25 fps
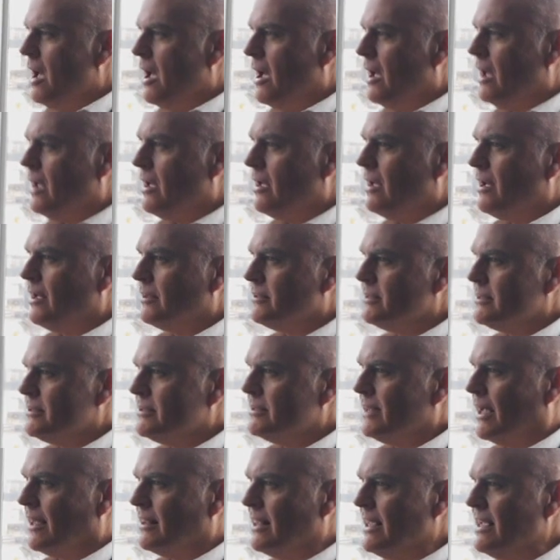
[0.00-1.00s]
I
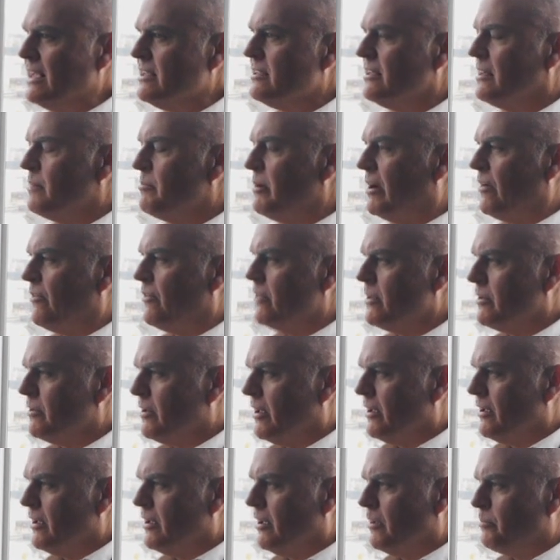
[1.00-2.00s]
think he's in a bit of
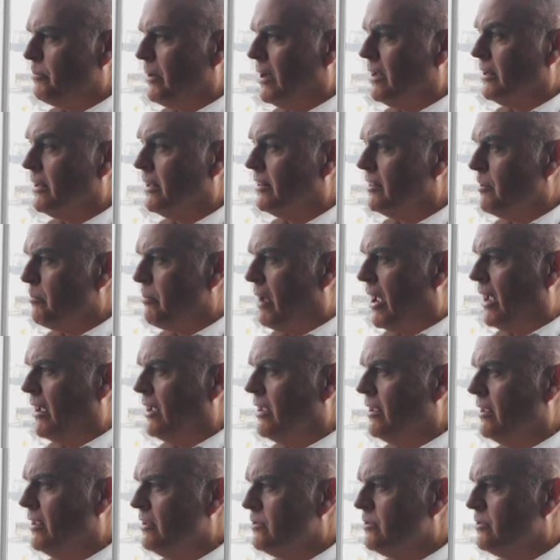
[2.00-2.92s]
a pickle at the back.